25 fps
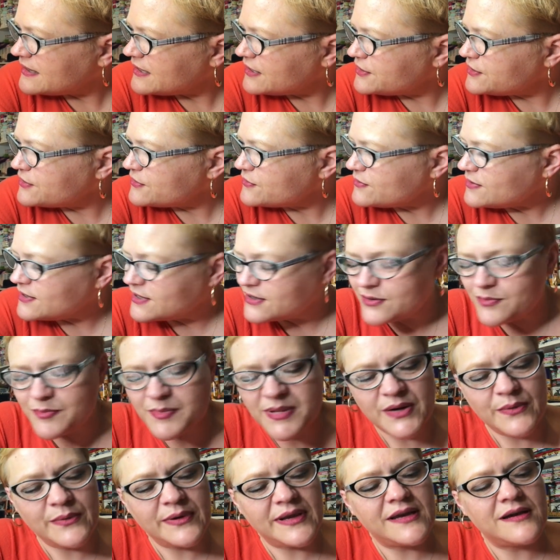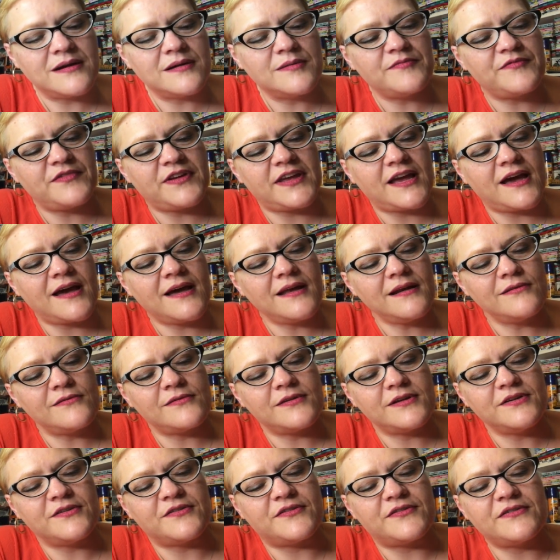You don't look very comfy. I
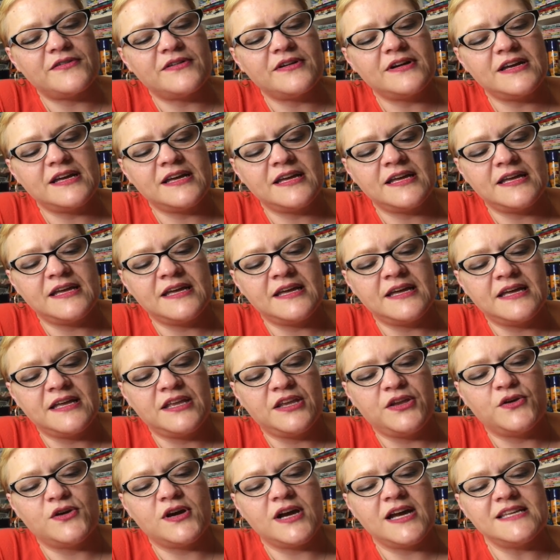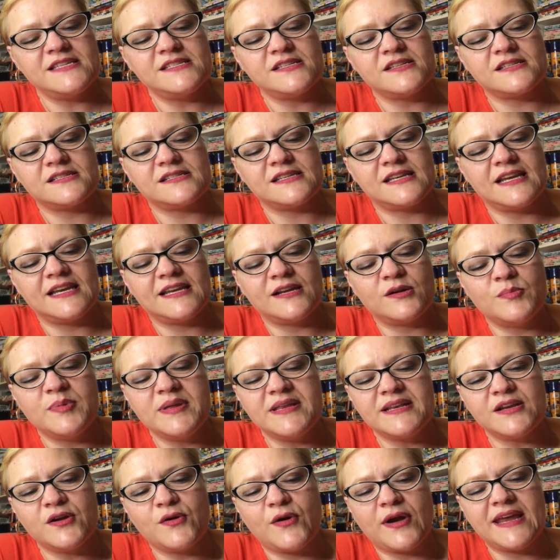don't know. You guys are just a little
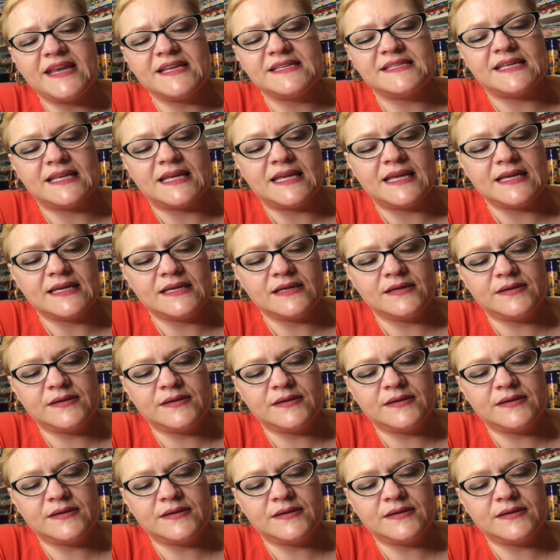bit crazy.